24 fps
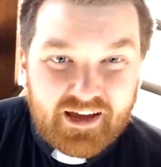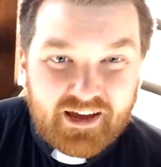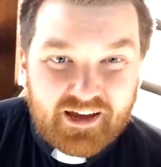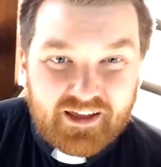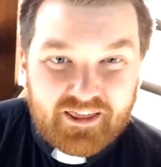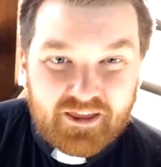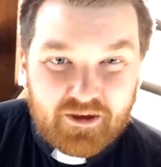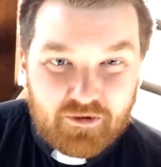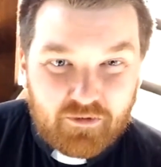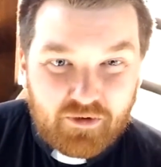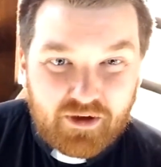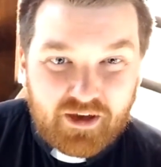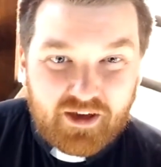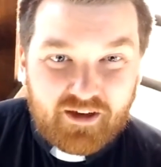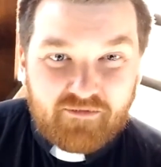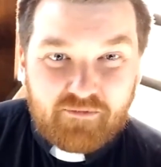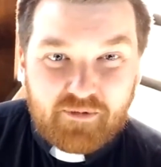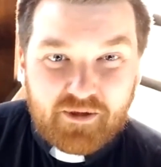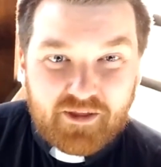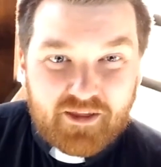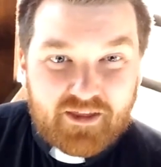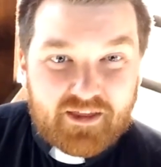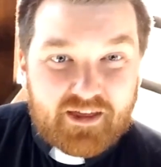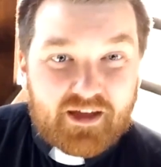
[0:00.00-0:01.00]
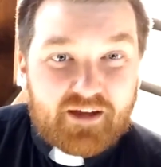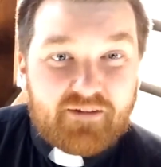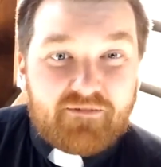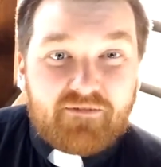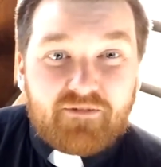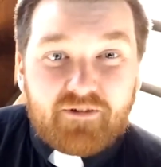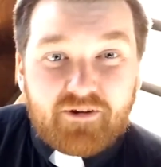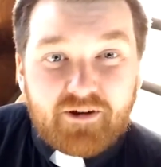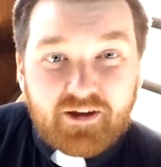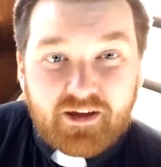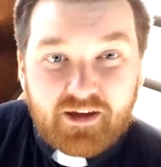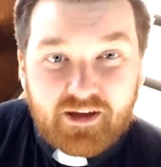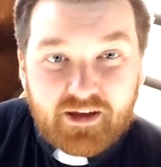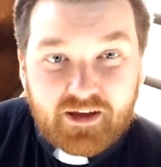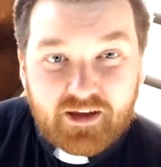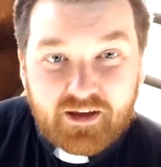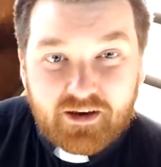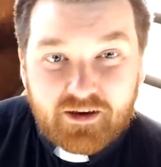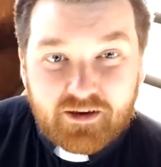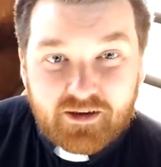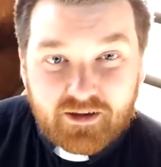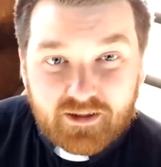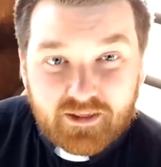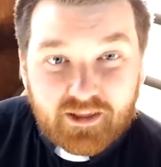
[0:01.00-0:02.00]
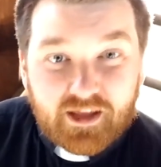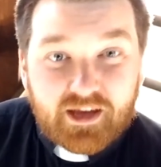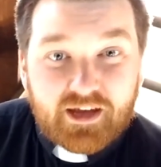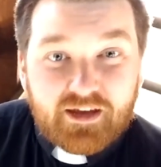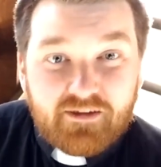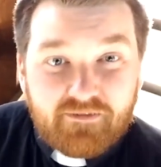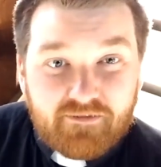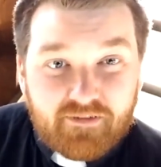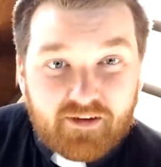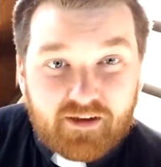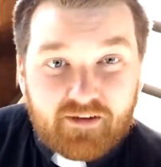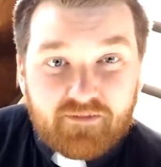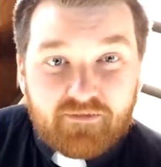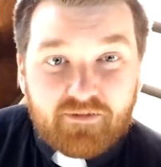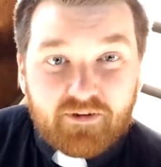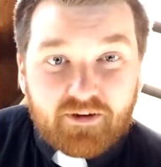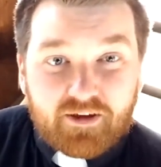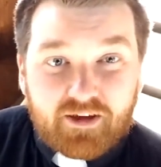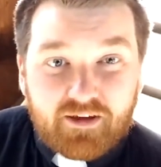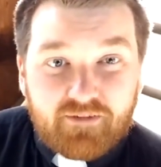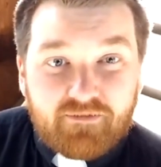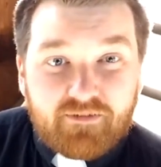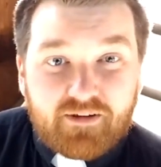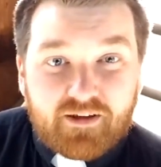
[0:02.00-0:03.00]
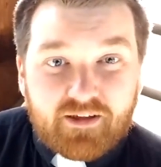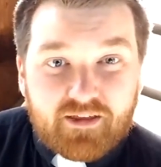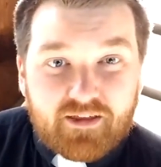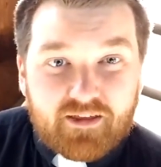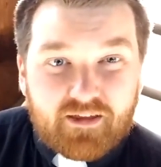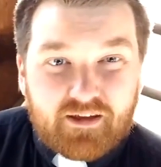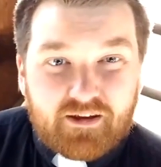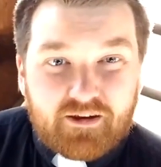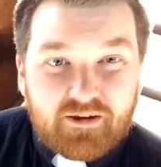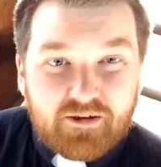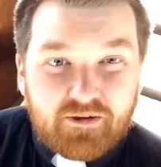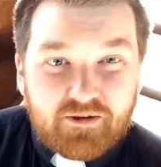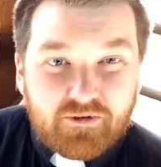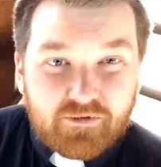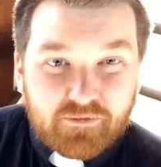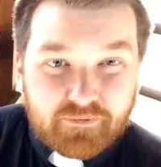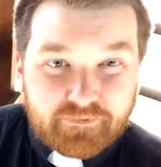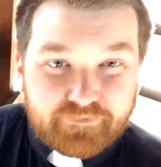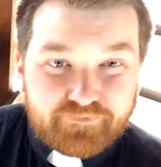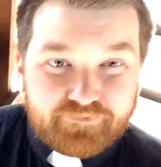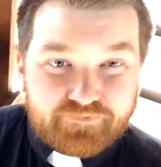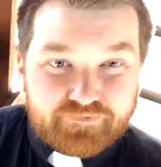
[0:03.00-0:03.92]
and that we have been set free into life and forgiveness anew.